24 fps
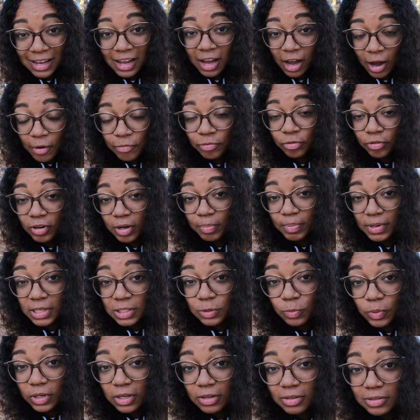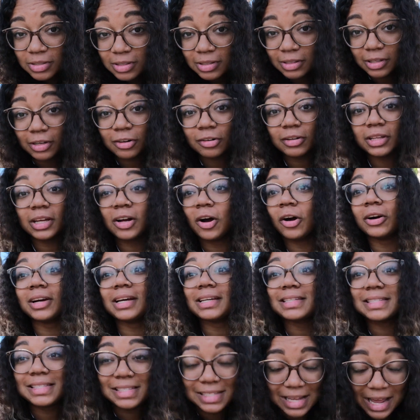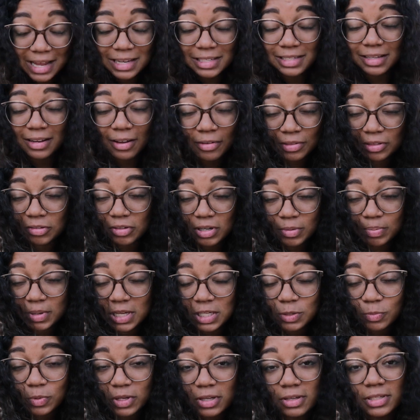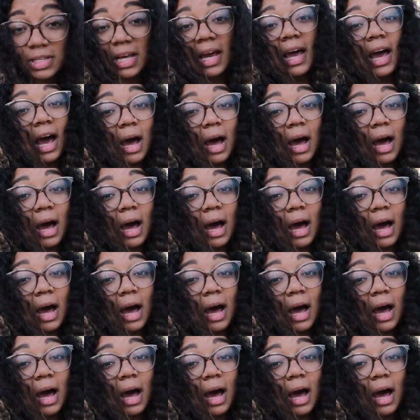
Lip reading: of 3-piece wheels, literally on a set of 3-piece wheels.